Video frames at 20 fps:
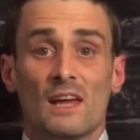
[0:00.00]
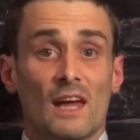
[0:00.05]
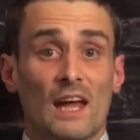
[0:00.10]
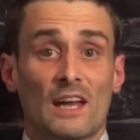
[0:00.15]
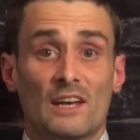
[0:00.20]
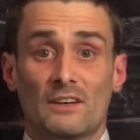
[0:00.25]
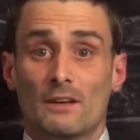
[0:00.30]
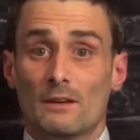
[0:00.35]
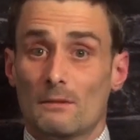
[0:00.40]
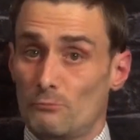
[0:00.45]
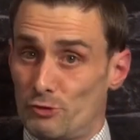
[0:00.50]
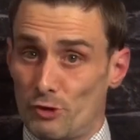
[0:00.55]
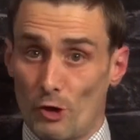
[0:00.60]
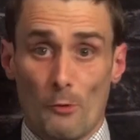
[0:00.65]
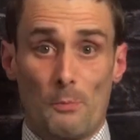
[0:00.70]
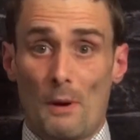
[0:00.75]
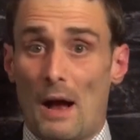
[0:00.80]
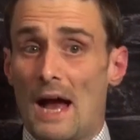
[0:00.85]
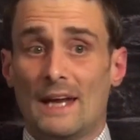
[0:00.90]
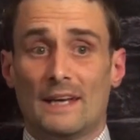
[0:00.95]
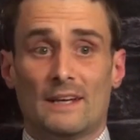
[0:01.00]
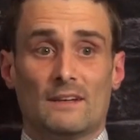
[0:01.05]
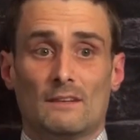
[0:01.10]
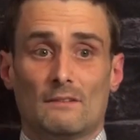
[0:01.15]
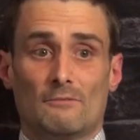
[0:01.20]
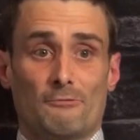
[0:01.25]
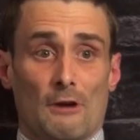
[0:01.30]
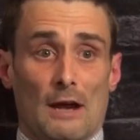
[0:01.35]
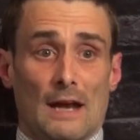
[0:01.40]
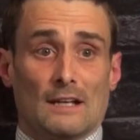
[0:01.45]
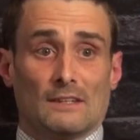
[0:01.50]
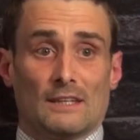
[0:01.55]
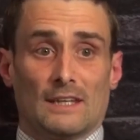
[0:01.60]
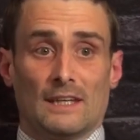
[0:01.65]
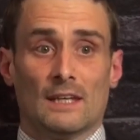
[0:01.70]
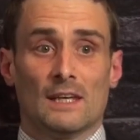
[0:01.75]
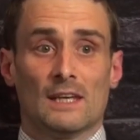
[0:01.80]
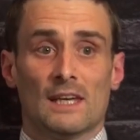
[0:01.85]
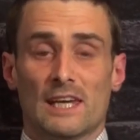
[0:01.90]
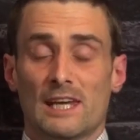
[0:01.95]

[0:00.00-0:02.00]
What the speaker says: And Joe Biden, frankly,